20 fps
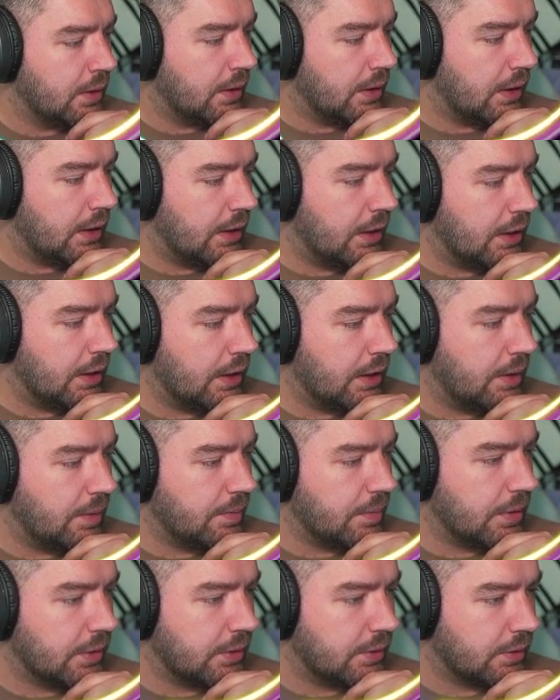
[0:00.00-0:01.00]

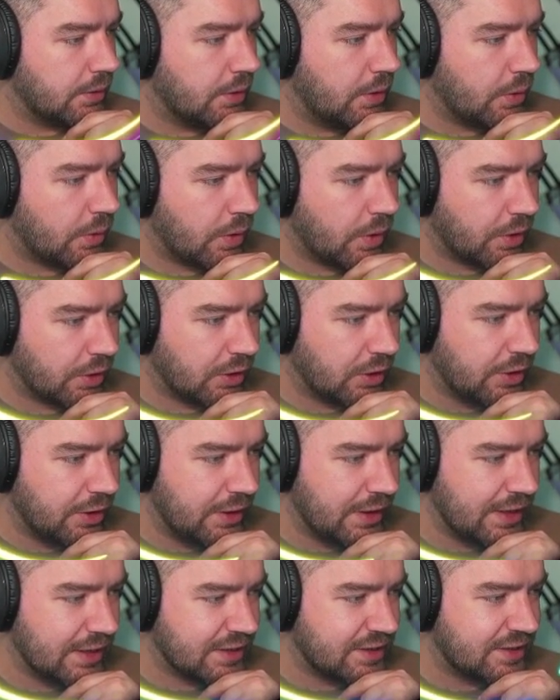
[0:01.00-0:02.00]
Oh god, look at
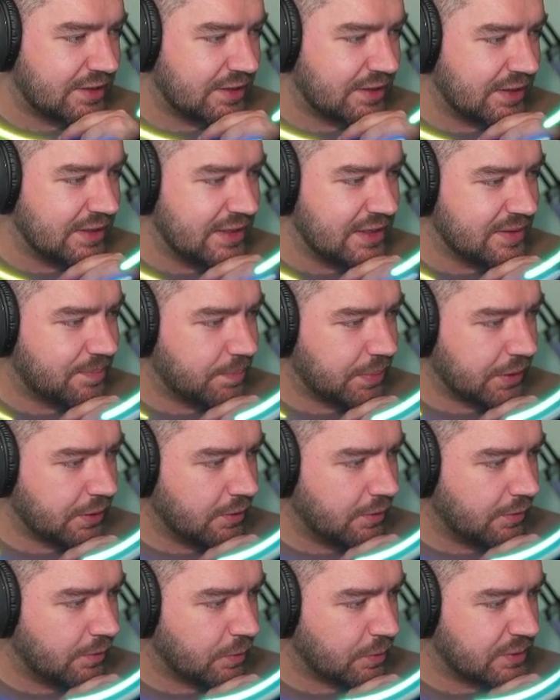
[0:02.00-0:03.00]
this. This is
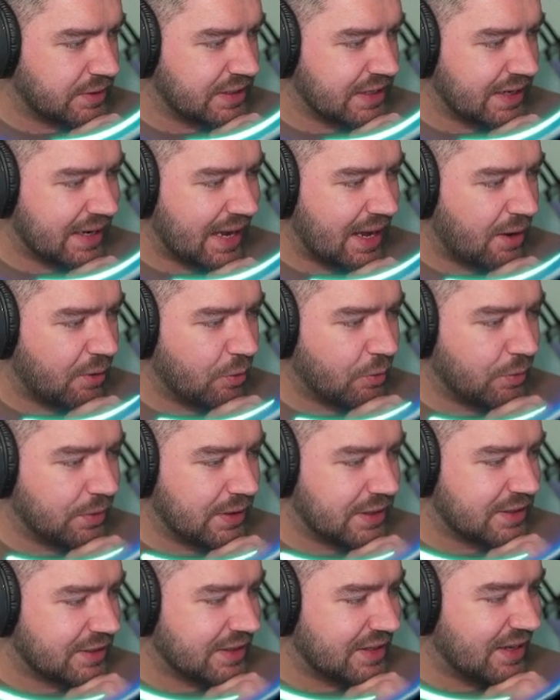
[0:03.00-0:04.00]
beautiful, seeing how all
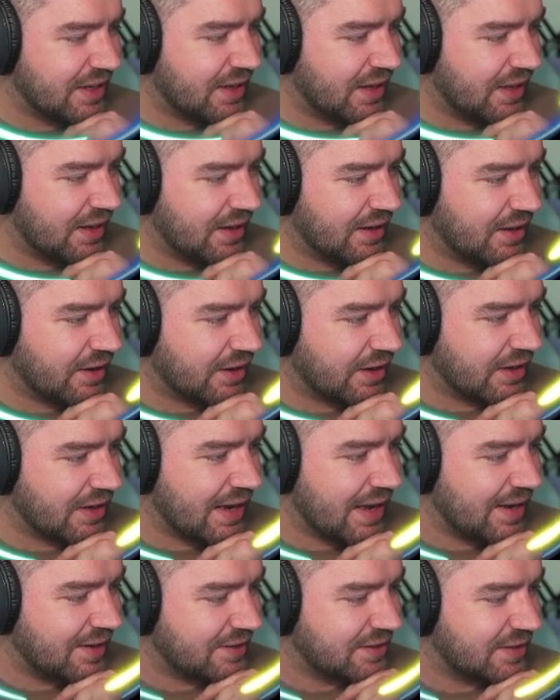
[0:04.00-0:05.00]
this
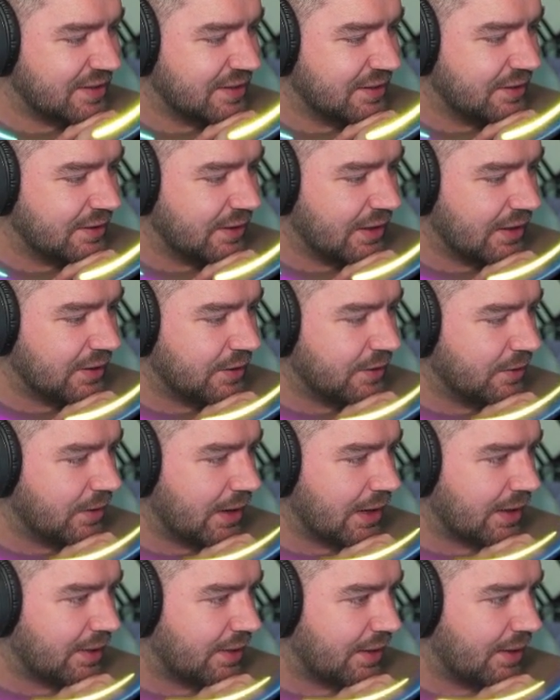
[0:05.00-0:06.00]
connects. I do
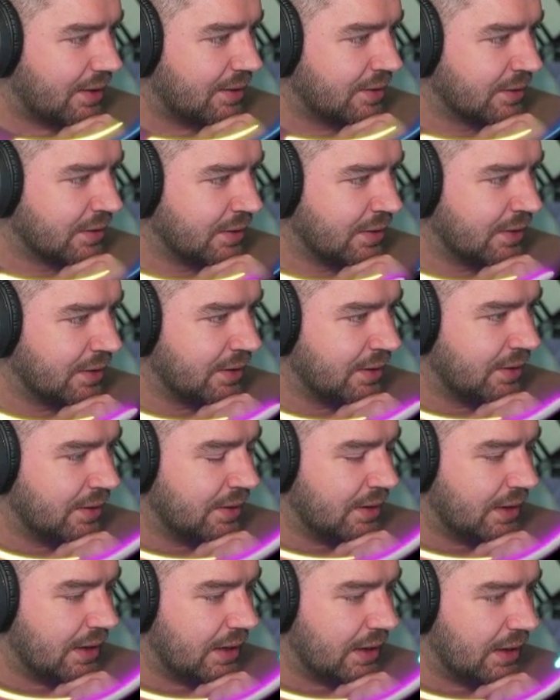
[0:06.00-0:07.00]
like that.
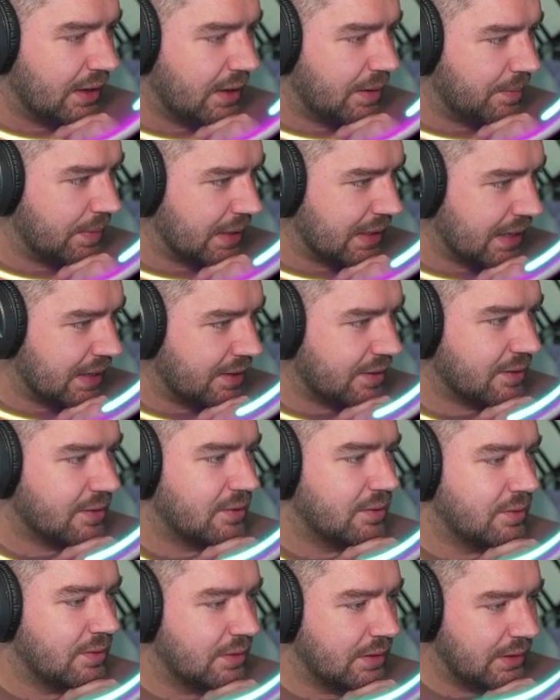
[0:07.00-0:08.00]
Again,
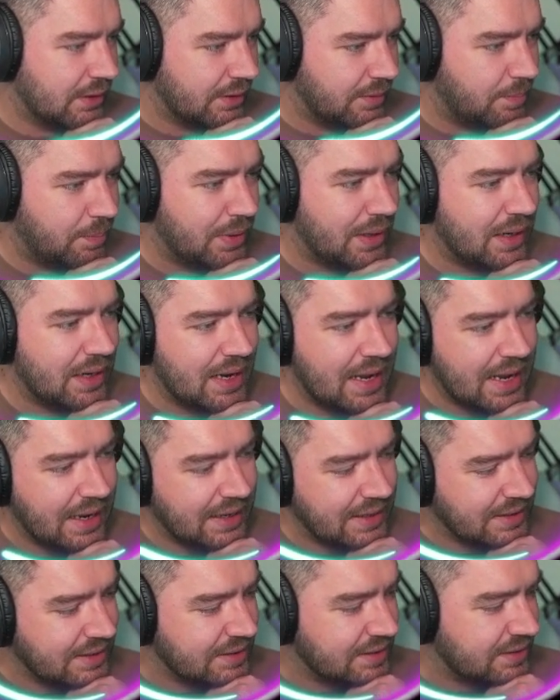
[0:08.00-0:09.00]

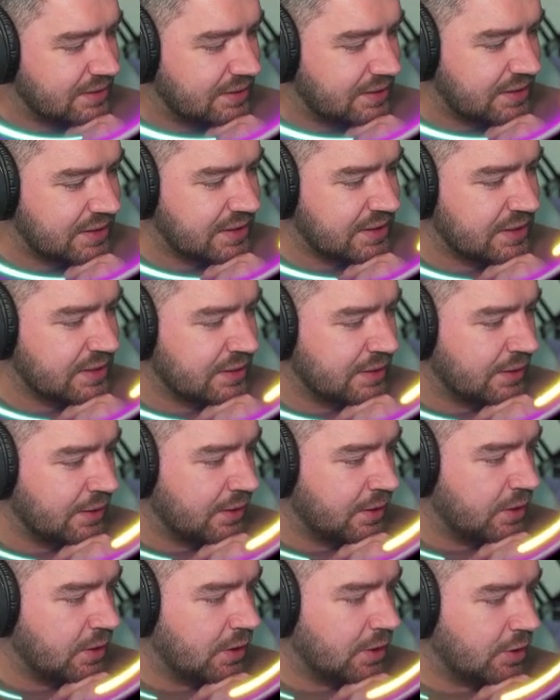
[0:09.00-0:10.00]
planes,
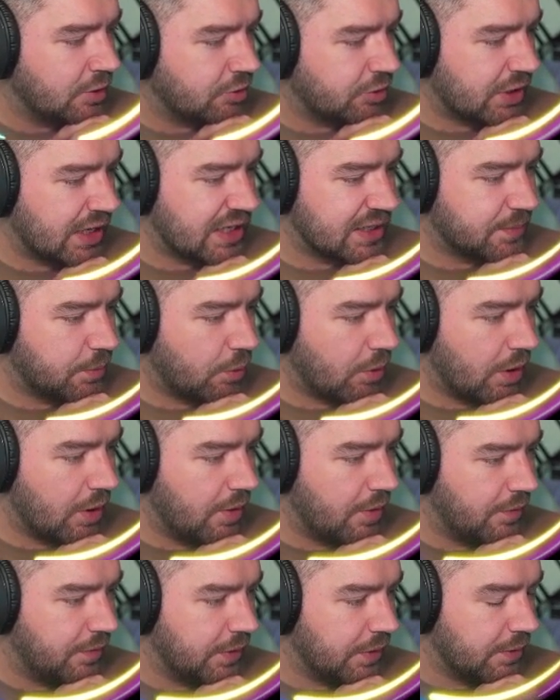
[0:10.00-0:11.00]
transport
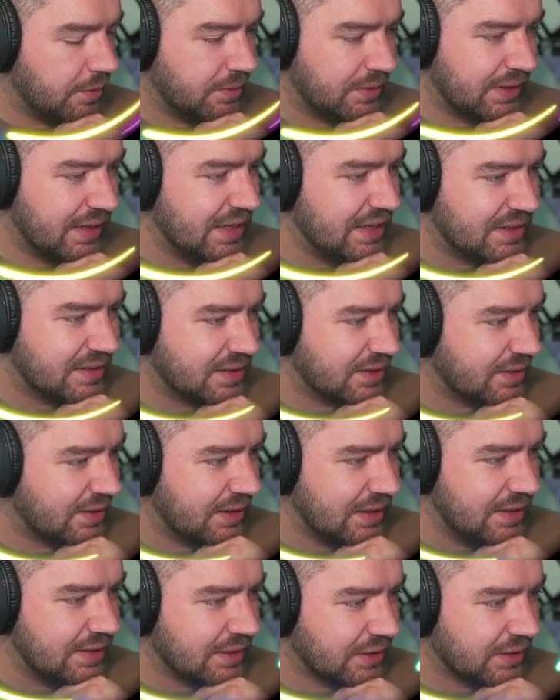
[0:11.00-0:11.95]
overview. These are